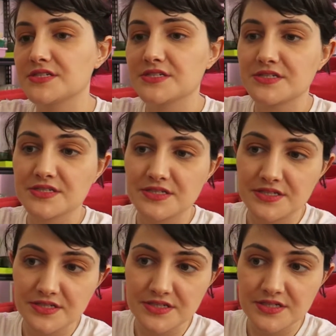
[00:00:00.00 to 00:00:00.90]

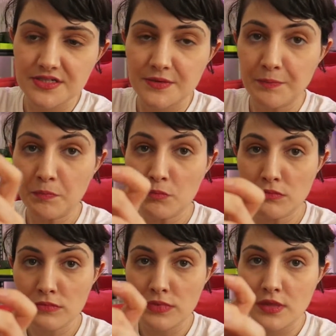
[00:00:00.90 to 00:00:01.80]
just
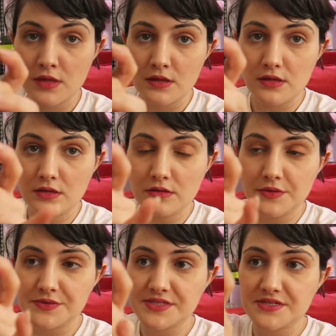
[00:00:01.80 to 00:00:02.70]

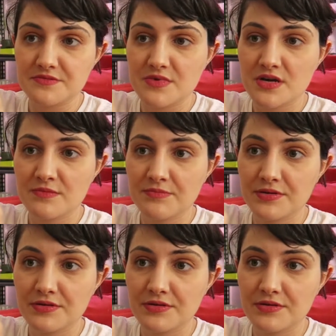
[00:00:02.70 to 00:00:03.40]
loosen him up,